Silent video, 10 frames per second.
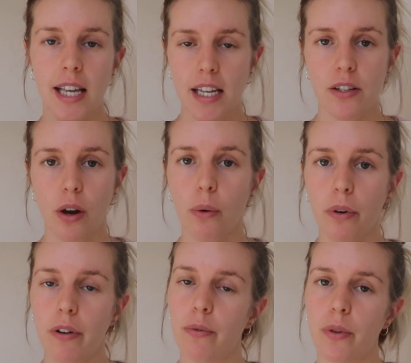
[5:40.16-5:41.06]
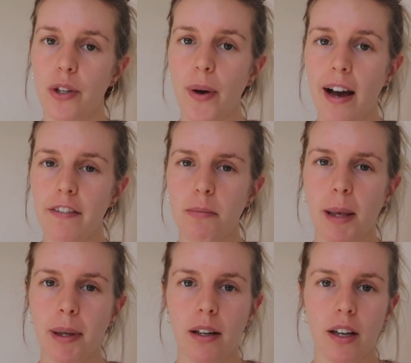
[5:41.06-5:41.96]
taking note of what you have, and
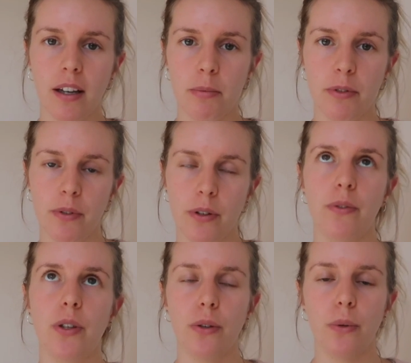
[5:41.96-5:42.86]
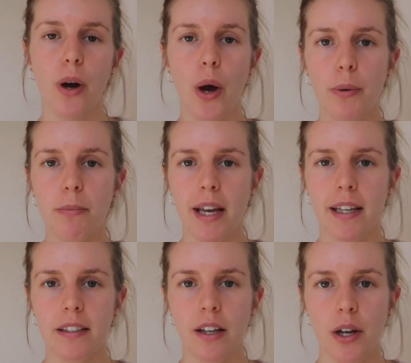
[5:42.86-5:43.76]
maybe looking up a few
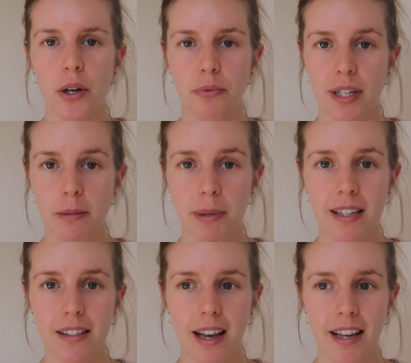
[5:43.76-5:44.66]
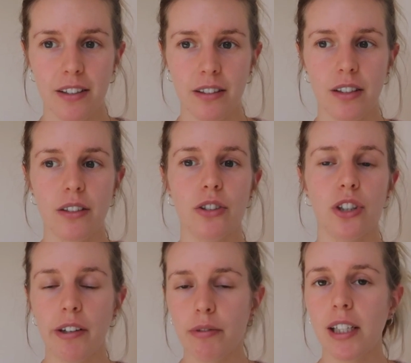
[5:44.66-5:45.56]
homemade recipes. And
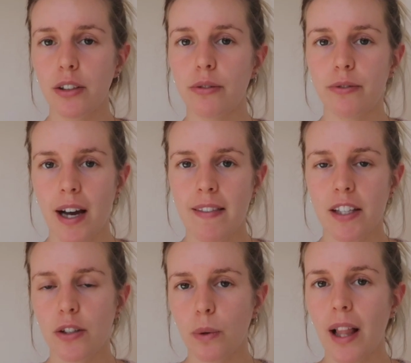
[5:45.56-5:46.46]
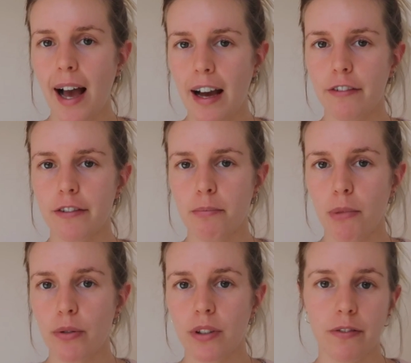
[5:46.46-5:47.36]
generally you'll find that you will have
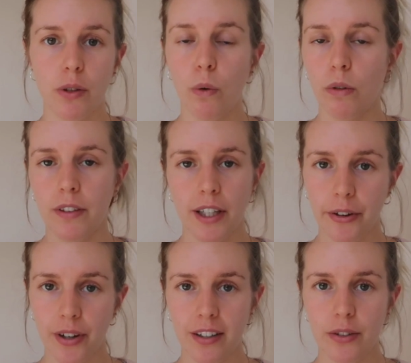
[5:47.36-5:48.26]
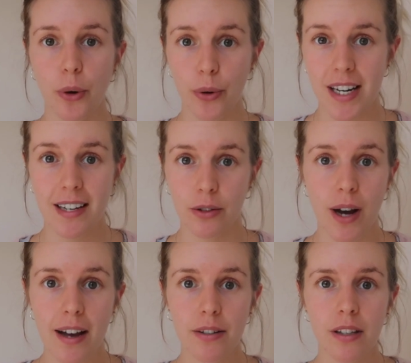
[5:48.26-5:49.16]
most, if not all, of the ingredients already in your
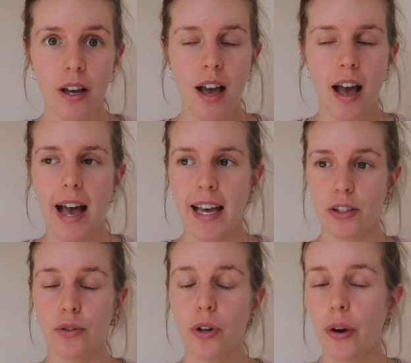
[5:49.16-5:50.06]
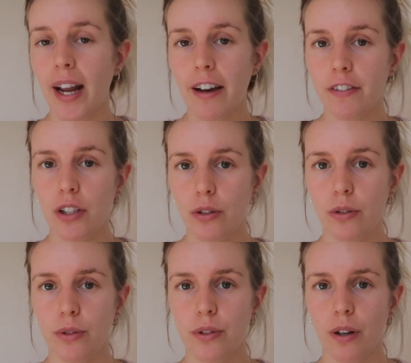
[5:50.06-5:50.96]
house, and you don't have to
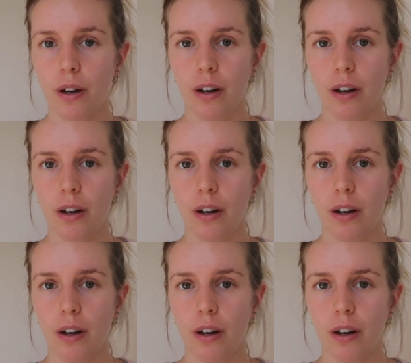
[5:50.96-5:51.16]
use